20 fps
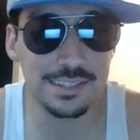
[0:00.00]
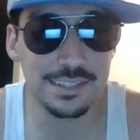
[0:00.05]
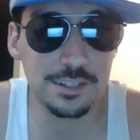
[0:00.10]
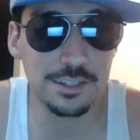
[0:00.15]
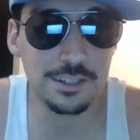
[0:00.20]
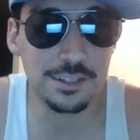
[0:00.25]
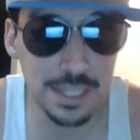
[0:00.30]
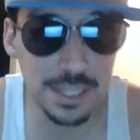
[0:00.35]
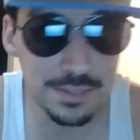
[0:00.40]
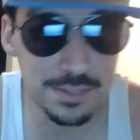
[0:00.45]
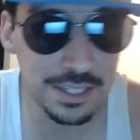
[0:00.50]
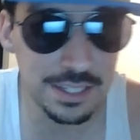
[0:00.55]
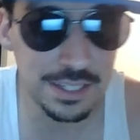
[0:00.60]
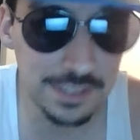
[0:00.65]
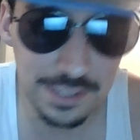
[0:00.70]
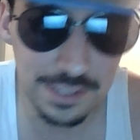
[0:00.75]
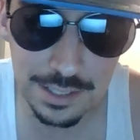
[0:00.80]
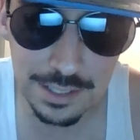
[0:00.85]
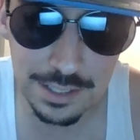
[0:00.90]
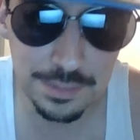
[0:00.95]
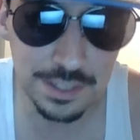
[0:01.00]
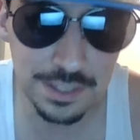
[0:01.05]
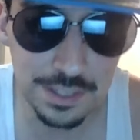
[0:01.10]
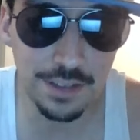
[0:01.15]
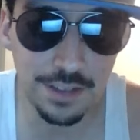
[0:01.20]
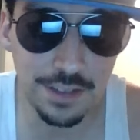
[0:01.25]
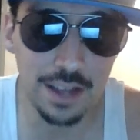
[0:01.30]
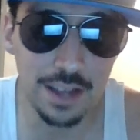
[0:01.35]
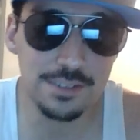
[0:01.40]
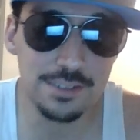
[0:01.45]
there may be a little bit of
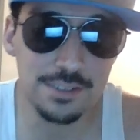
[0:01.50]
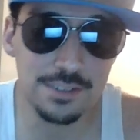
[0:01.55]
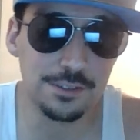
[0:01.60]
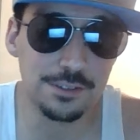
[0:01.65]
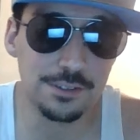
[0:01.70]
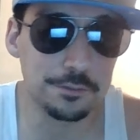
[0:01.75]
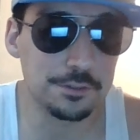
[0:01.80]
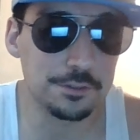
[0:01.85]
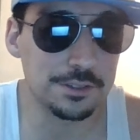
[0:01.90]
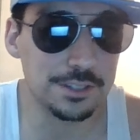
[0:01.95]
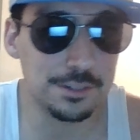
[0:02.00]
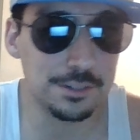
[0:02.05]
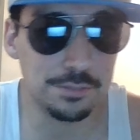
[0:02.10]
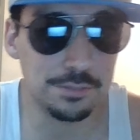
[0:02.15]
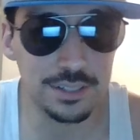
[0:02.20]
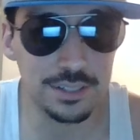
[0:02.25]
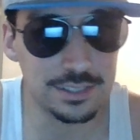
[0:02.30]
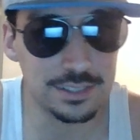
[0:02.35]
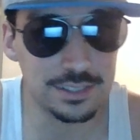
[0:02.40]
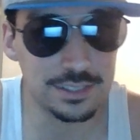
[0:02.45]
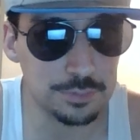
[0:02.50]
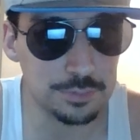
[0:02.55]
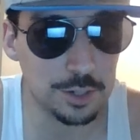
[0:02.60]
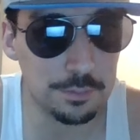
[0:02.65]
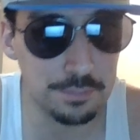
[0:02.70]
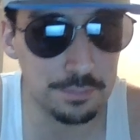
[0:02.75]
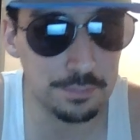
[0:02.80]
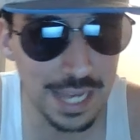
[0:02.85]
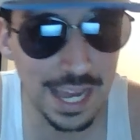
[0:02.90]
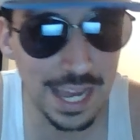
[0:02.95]
value there if you're willing to place a
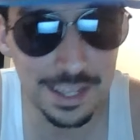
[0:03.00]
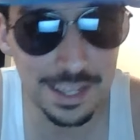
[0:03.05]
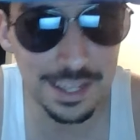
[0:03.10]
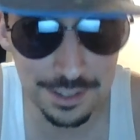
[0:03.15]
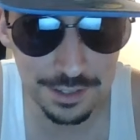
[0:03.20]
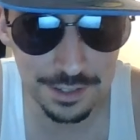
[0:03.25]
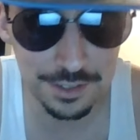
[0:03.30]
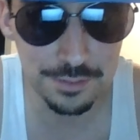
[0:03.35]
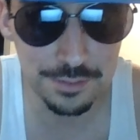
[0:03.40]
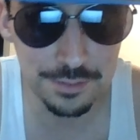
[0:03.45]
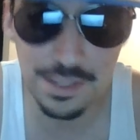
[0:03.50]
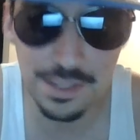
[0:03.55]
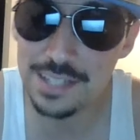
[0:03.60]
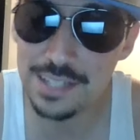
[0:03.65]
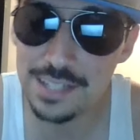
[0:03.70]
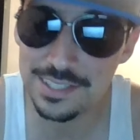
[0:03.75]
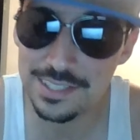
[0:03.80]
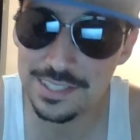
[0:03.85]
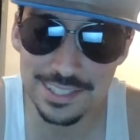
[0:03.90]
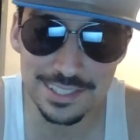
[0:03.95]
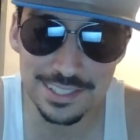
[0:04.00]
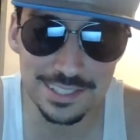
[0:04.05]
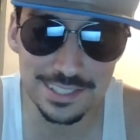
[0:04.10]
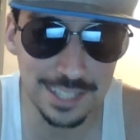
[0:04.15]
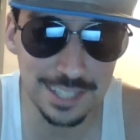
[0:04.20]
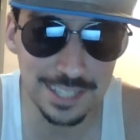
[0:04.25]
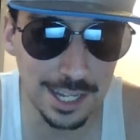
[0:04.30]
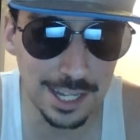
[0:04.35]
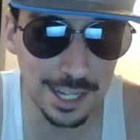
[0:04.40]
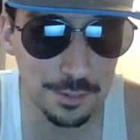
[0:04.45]
small bet. You may see a
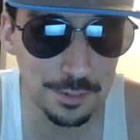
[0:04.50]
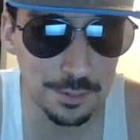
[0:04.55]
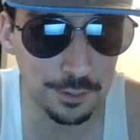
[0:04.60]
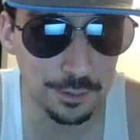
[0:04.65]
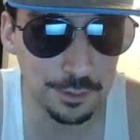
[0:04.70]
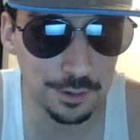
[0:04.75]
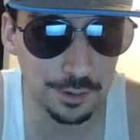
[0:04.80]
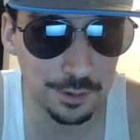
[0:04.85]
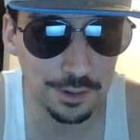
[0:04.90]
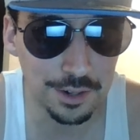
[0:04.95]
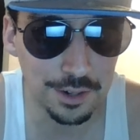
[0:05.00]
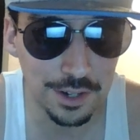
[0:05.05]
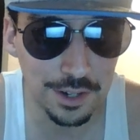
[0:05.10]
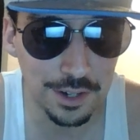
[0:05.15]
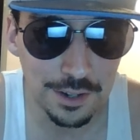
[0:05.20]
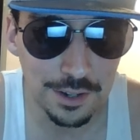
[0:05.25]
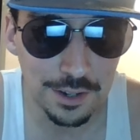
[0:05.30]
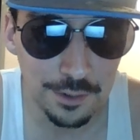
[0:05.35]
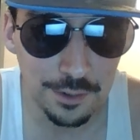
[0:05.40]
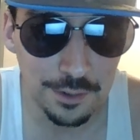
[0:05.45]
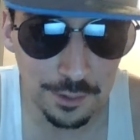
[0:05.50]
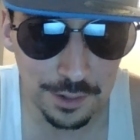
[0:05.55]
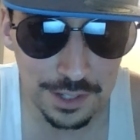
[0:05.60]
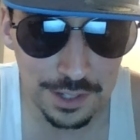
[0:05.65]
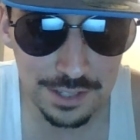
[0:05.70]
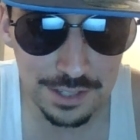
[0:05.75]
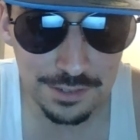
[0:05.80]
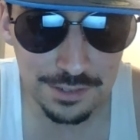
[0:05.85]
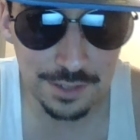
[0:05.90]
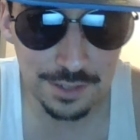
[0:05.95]
sub or
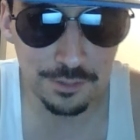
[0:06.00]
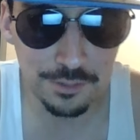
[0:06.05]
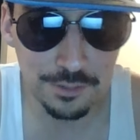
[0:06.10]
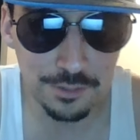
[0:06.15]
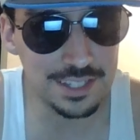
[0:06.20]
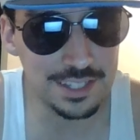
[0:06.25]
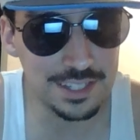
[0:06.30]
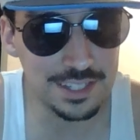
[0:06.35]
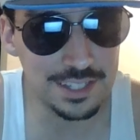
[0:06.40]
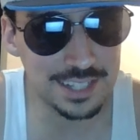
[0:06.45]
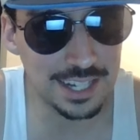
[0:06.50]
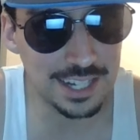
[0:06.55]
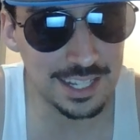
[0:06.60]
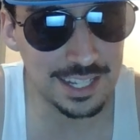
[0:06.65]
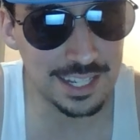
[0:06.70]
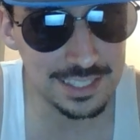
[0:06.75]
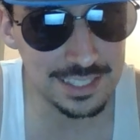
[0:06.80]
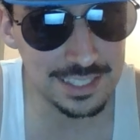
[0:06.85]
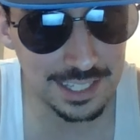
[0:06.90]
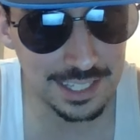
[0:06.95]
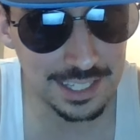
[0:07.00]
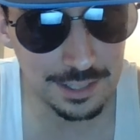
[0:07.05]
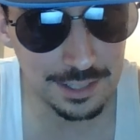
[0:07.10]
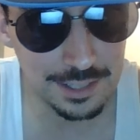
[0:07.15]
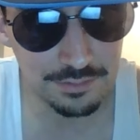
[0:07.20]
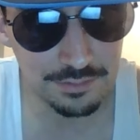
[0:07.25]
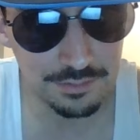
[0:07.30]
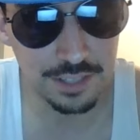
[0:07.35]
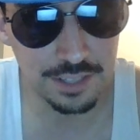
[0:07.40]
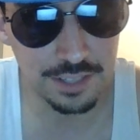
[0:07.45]
even one of these guys getting
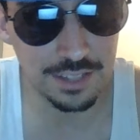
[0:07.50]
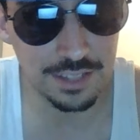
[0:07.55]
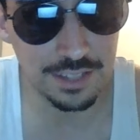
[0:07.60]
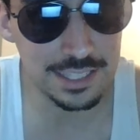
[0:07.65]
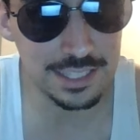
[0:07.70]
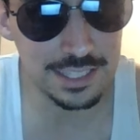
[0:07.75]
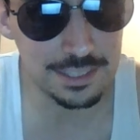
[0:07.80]
their lights